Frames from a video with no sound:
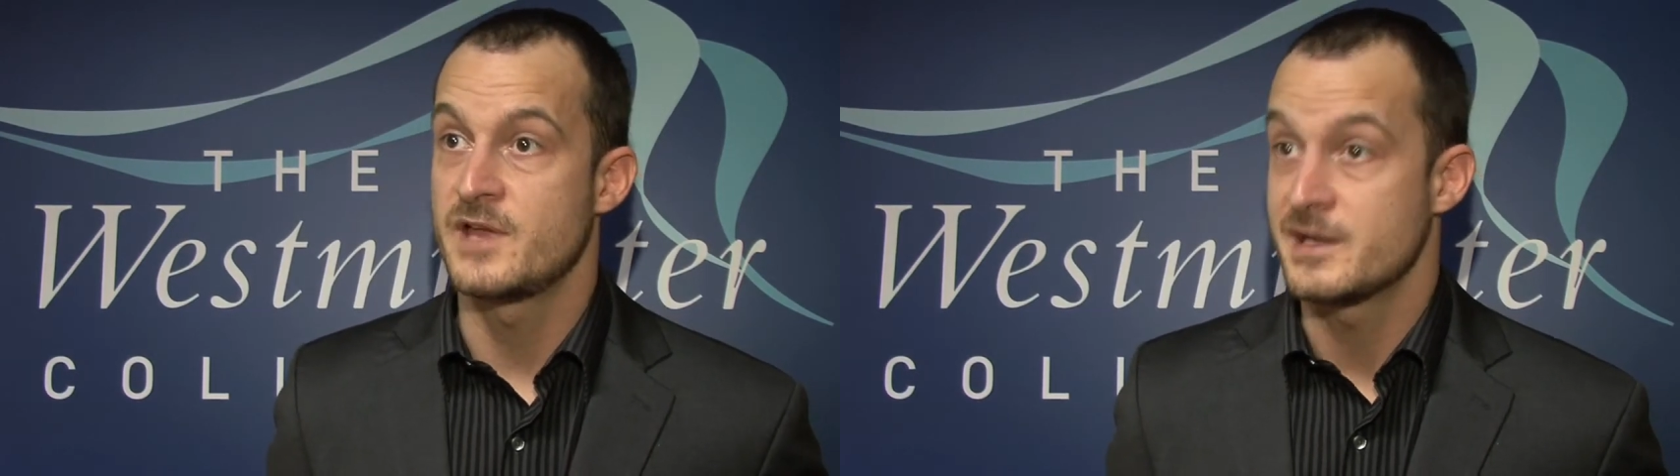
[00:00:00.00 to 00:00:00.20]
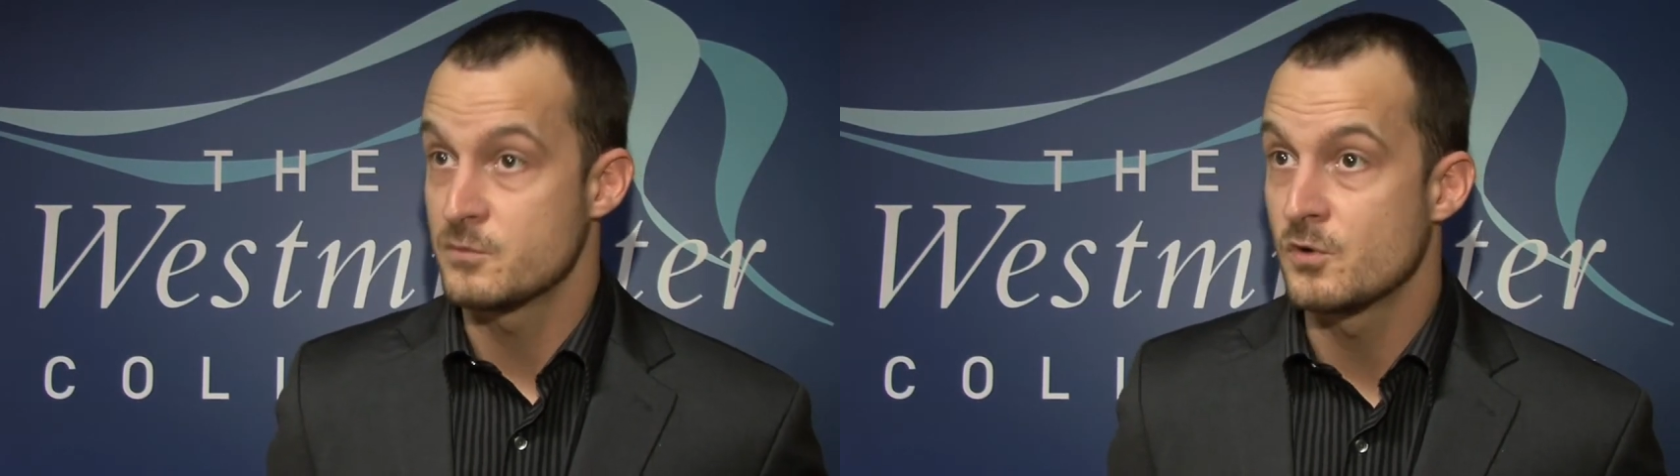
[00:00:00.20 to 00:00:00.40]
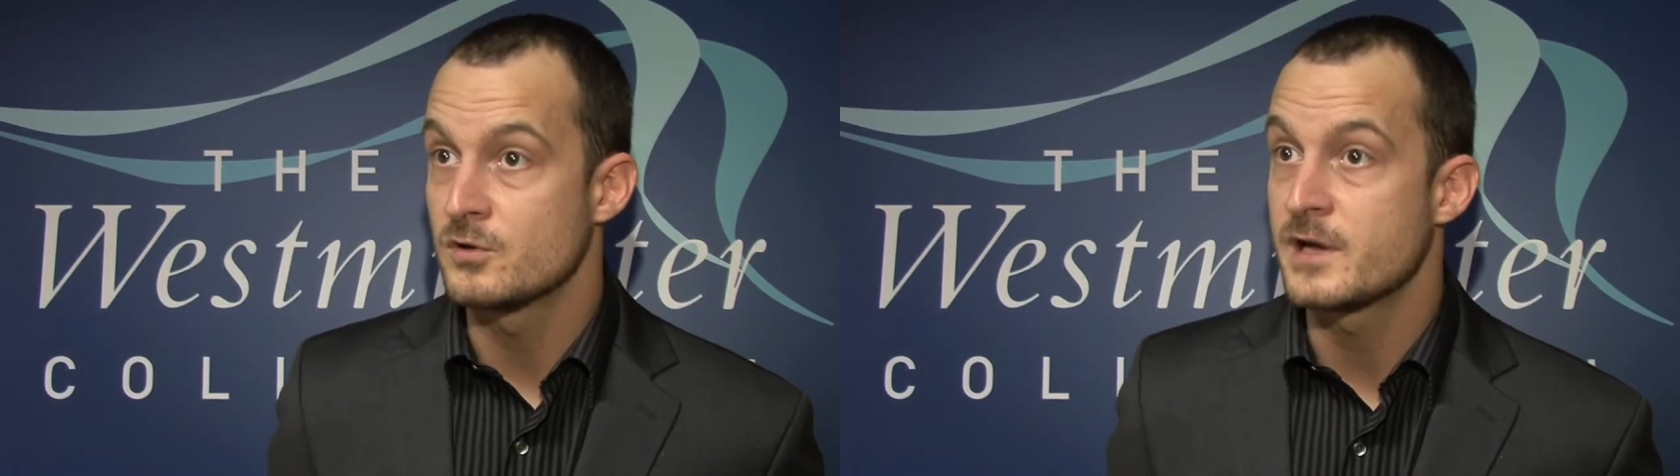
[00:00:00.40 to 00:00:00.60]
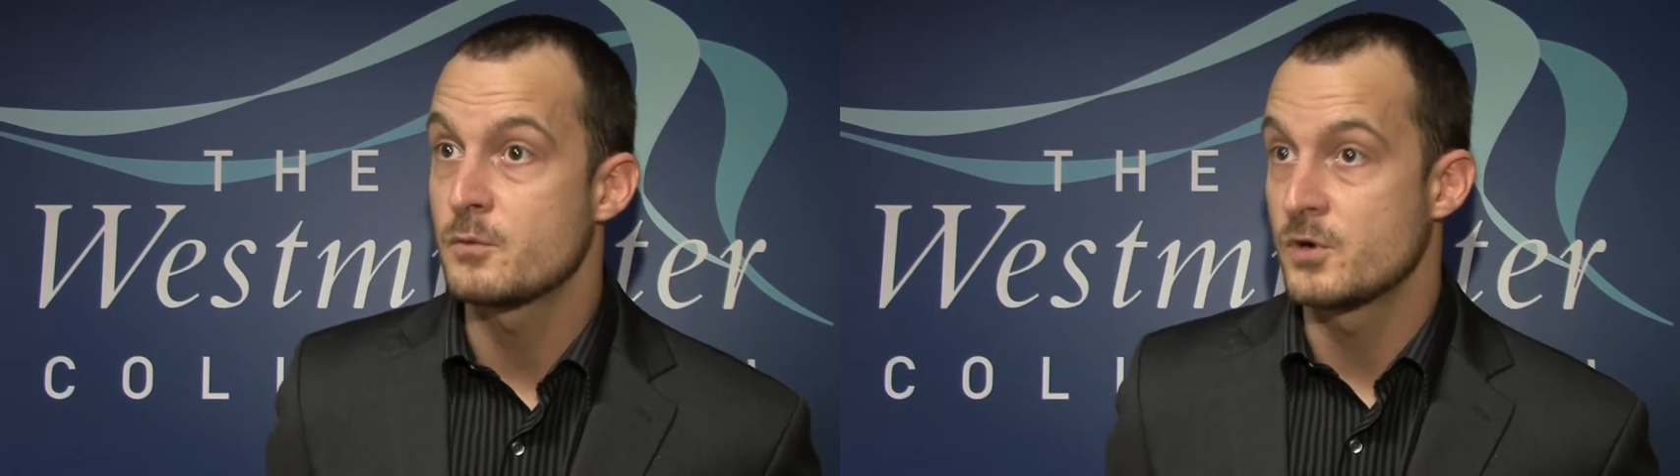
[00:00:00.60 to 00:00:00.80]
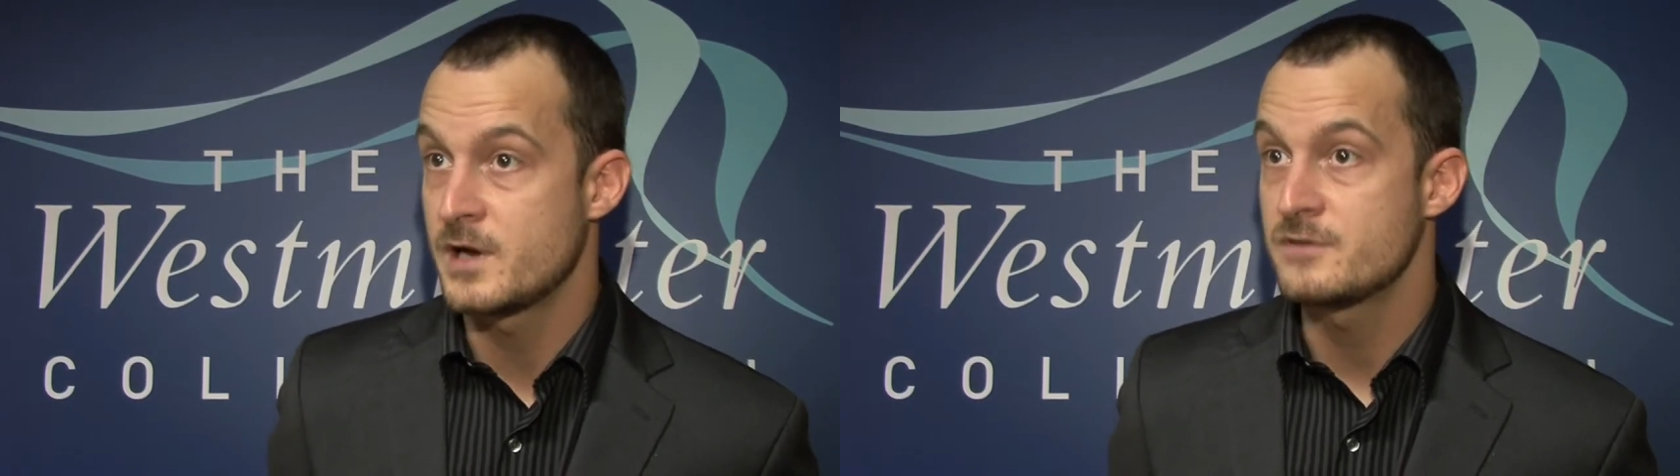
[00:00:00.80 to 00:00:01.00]
getting the
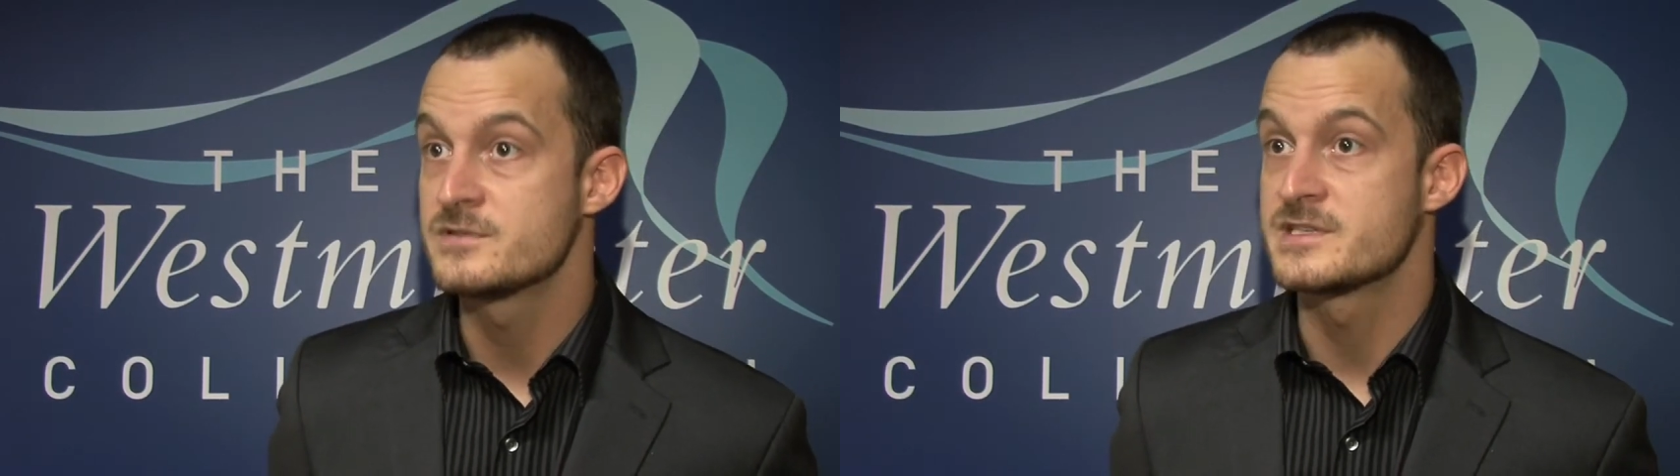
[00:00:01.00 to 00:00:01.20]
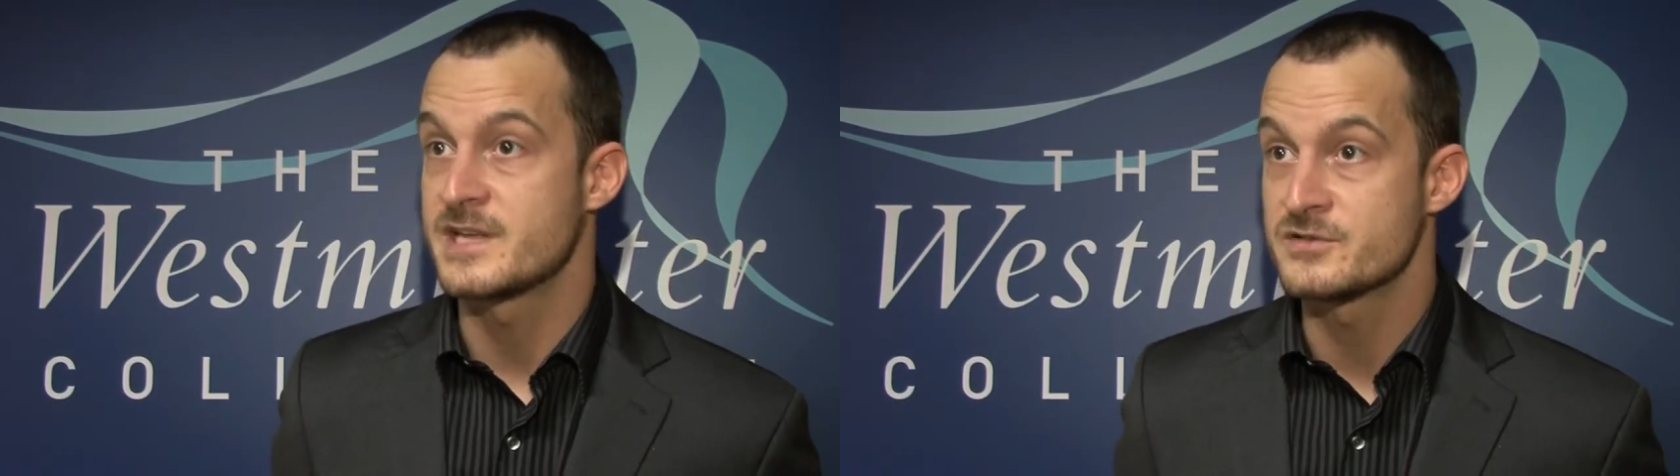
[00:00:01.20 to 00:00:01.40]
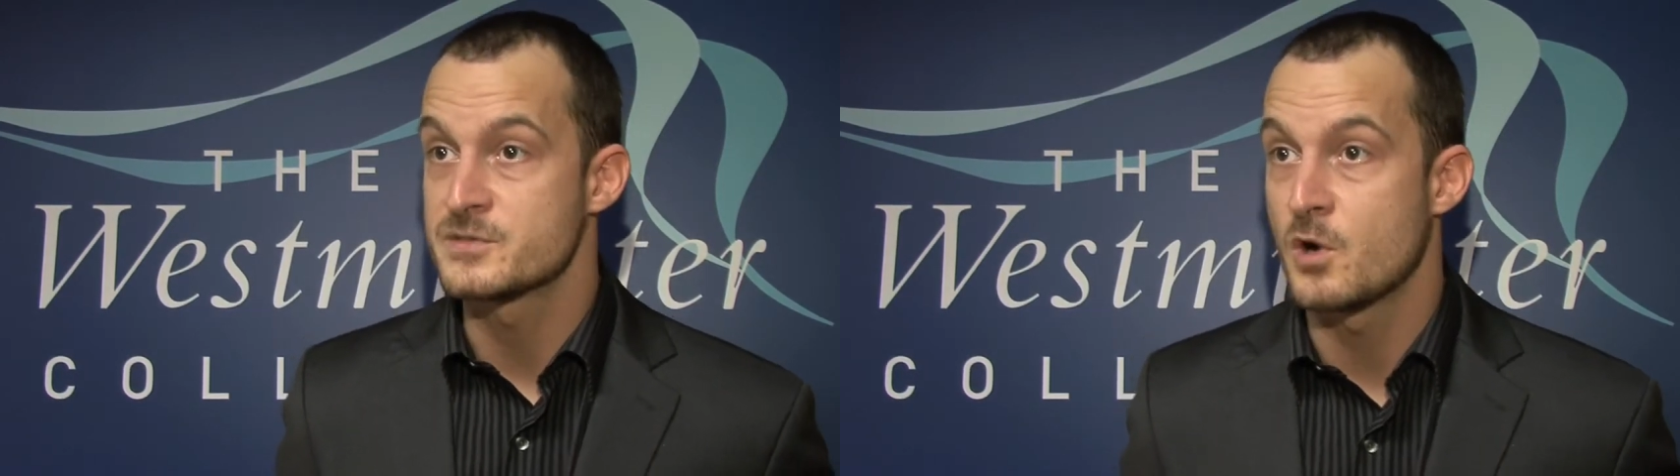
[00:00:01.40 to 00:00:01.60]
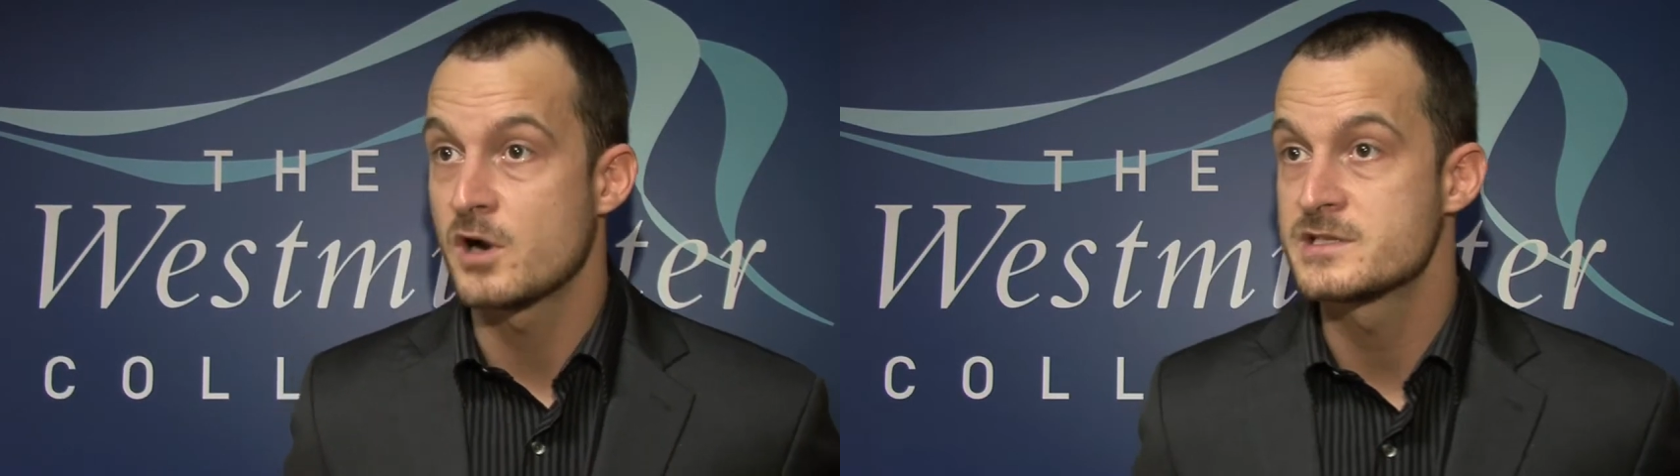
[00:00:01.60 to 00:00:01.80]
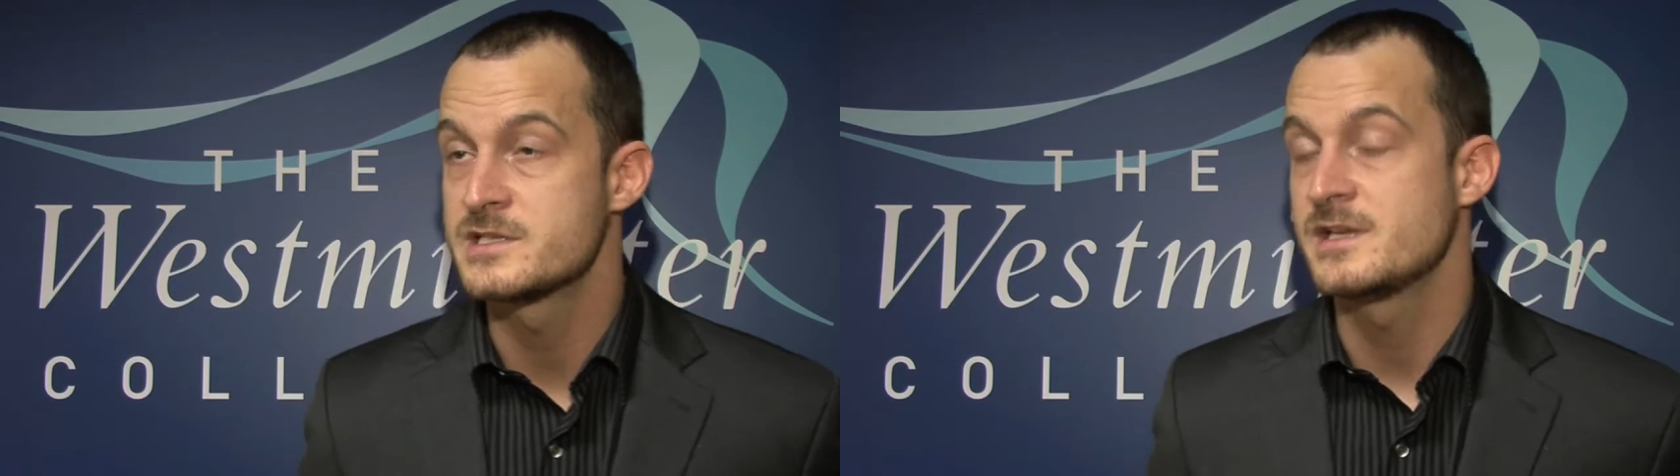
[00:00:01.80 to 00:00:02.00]
word out in sales and
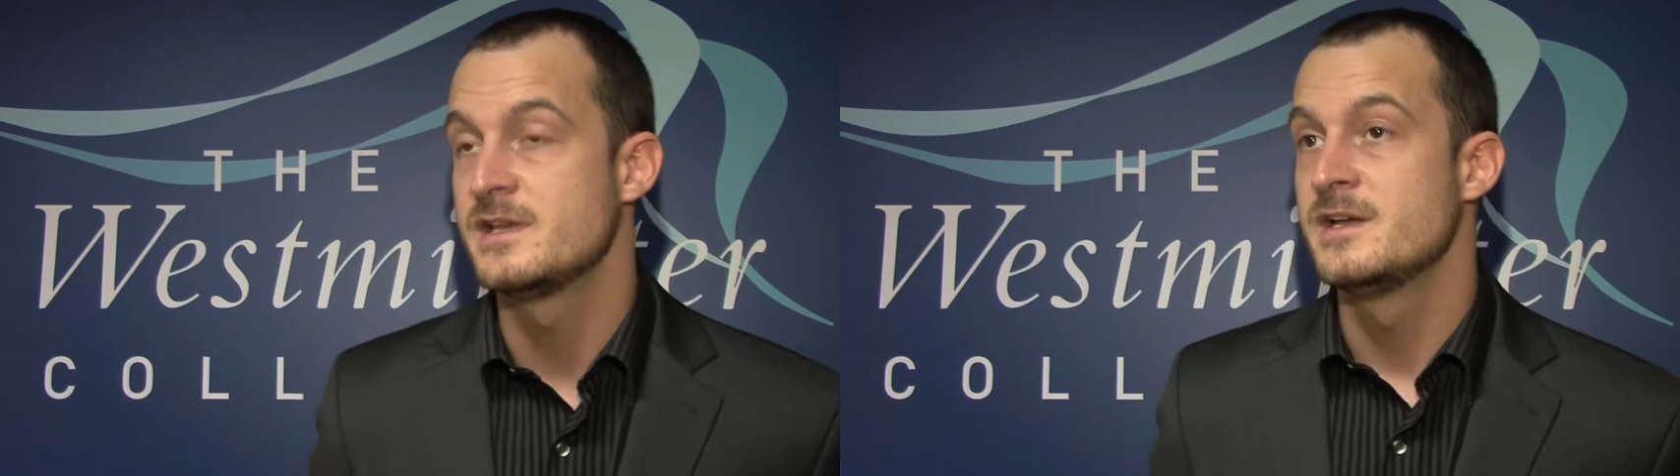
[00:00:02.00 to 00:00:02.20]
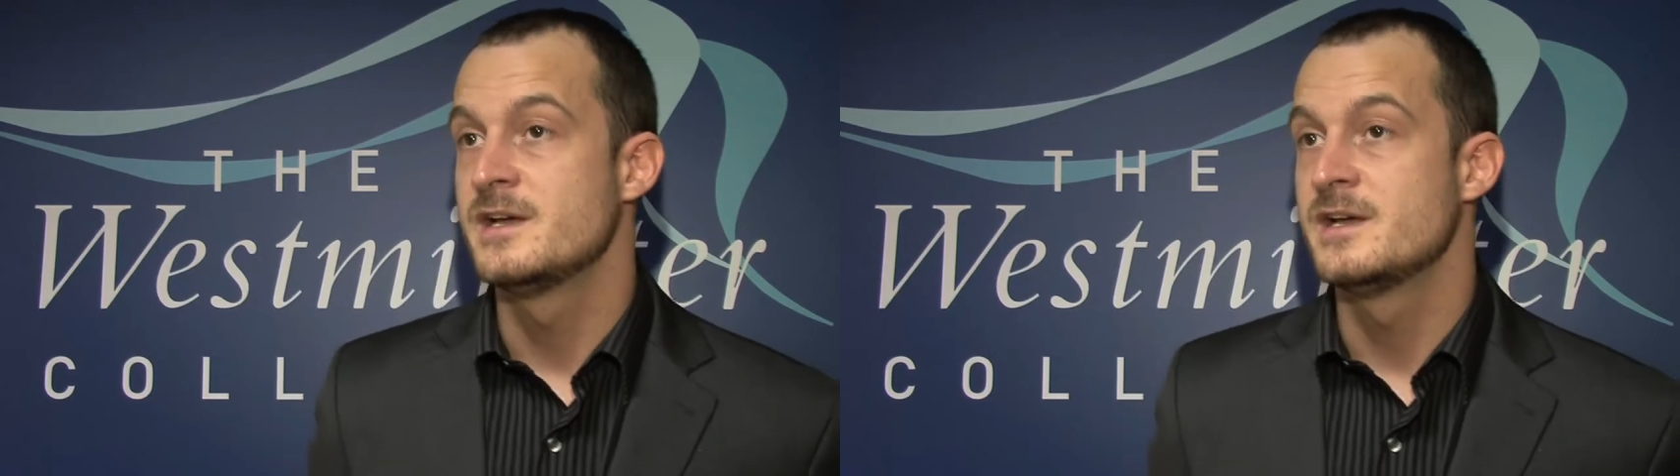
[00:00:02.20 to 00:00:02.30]
marketing,